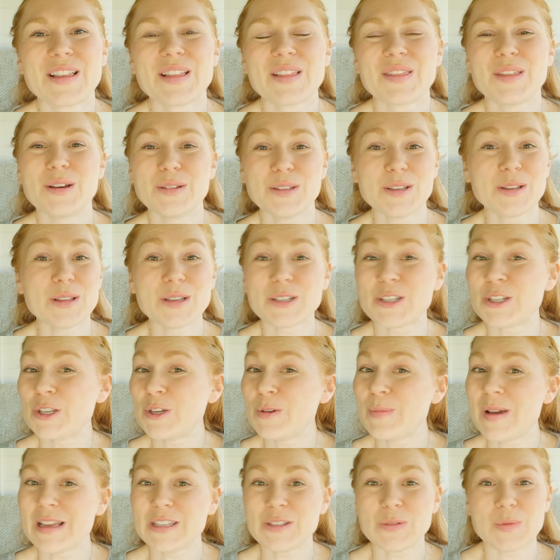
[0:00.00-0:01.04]
Those are the two
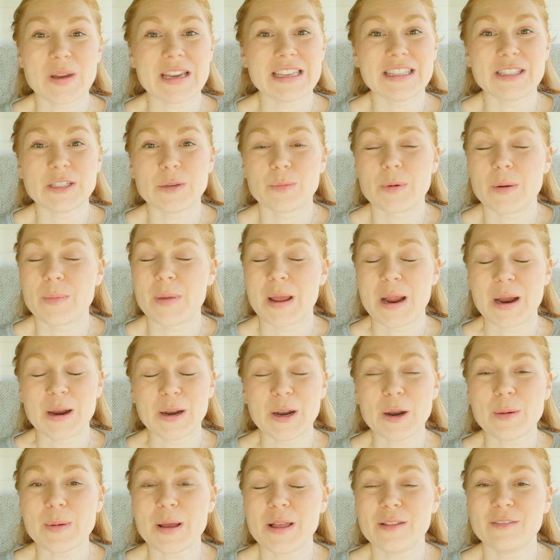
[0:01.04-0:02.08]
best ways to prepare
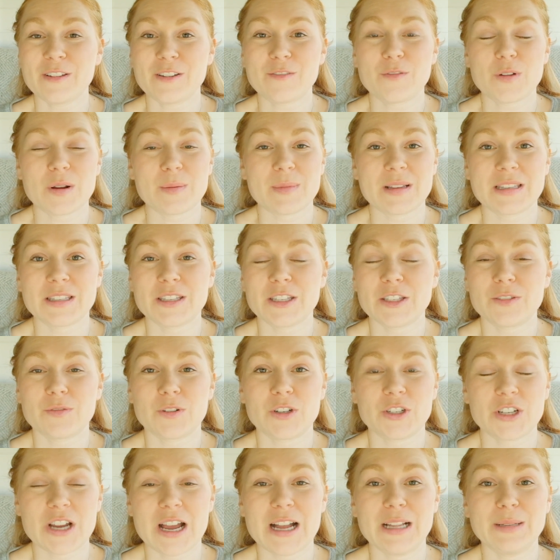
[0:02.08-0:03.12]
your pelvic floor muscles for
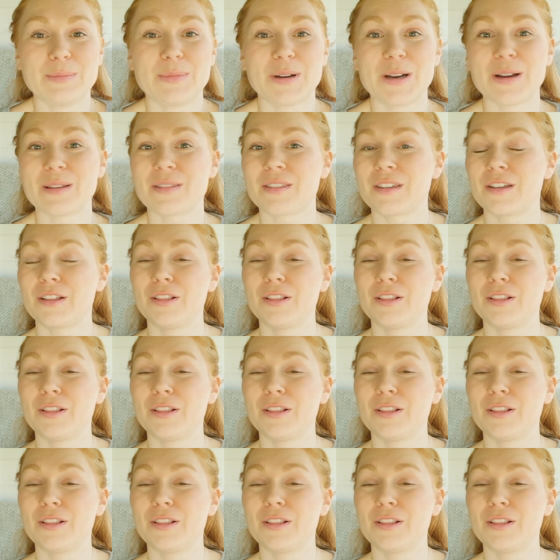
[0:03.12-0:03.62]
childbirth.